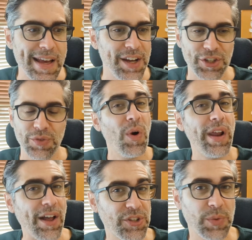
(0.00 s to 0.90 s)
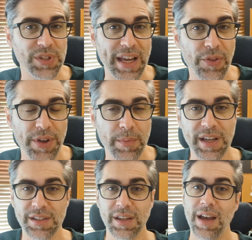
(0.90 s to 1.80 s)
just what else was out there,
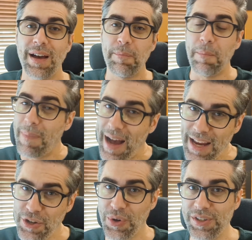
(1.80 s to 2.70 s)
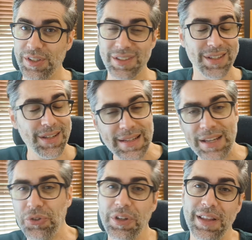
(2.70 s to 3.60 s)
because my choices didn't
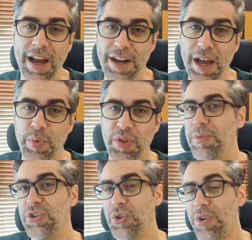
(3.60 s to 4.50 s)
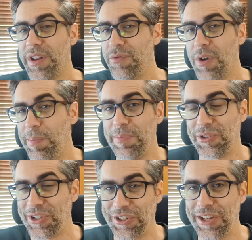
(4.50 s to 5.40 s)
necessarily line up with the majority of what
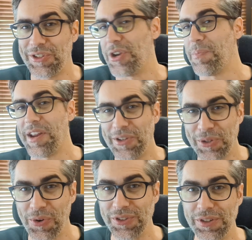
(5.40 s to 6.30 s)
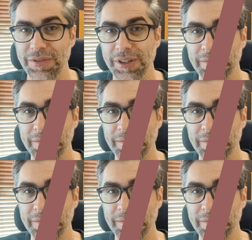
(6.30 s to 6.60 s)
people suggested in my Discord server.